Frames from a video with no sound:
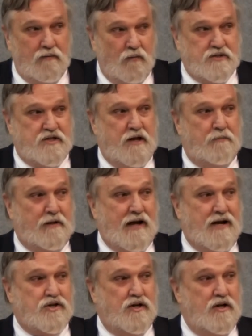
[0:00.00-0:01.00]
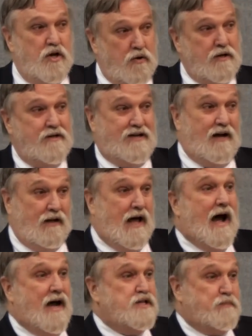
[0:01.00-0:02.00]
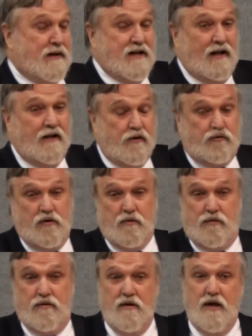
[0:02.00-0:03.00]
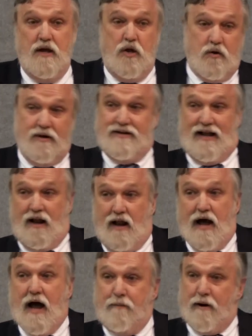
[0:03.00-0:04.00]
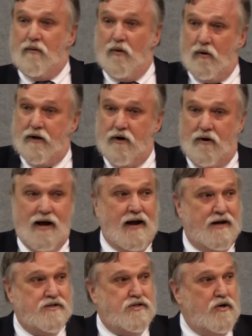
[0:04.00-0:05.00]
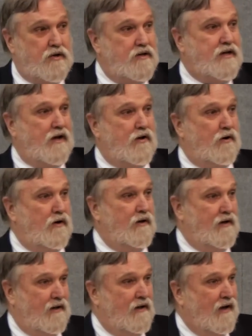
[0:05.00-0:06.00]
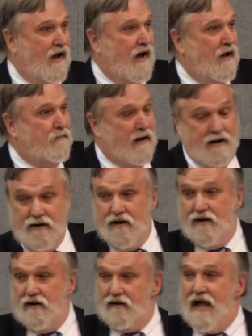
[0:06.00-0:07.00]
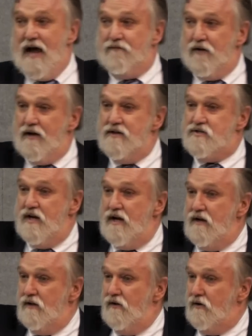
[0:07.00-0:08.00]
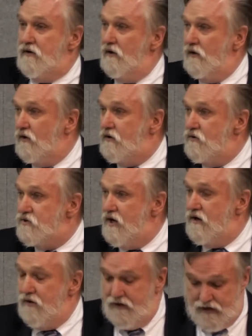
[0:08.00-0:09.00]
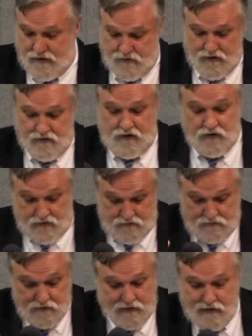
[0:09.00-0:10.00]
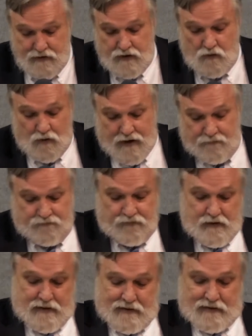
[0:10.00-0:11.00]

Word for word: what's the implication? You can tell lies by telling the truth. You can tell a lie by rolling your eyes. You can tell your, a lie by laughing and saying, "Look, look who's under the table." You know, you can, well...